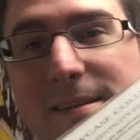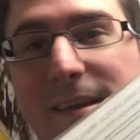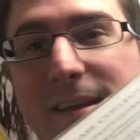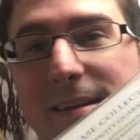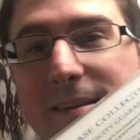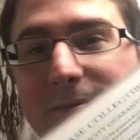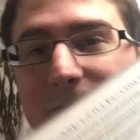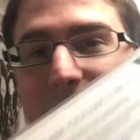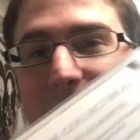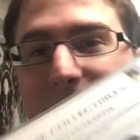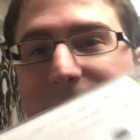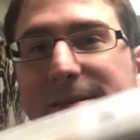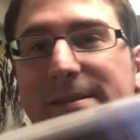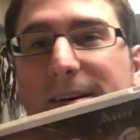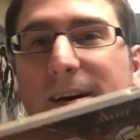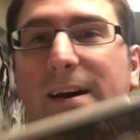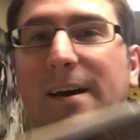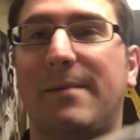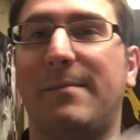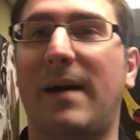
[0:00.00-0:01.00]
that it's real.
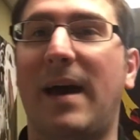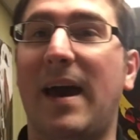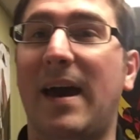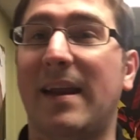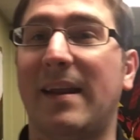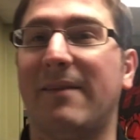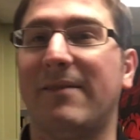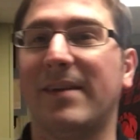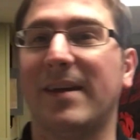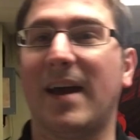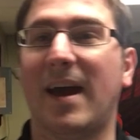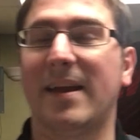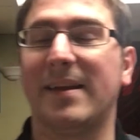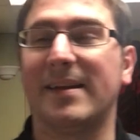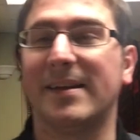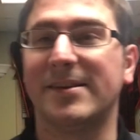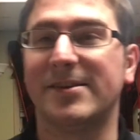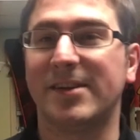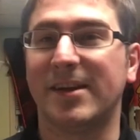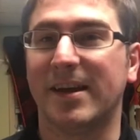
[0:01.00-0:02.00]
I haven't gotten
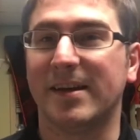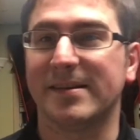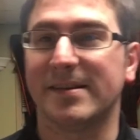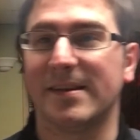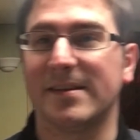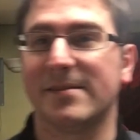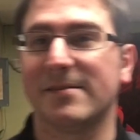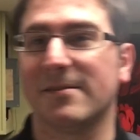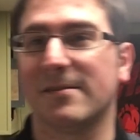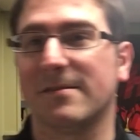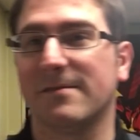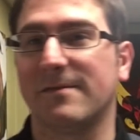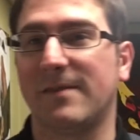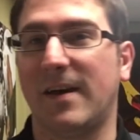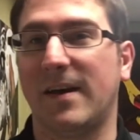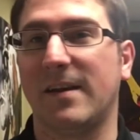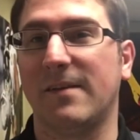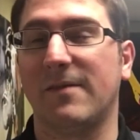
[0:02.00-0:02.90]
it JSA certified.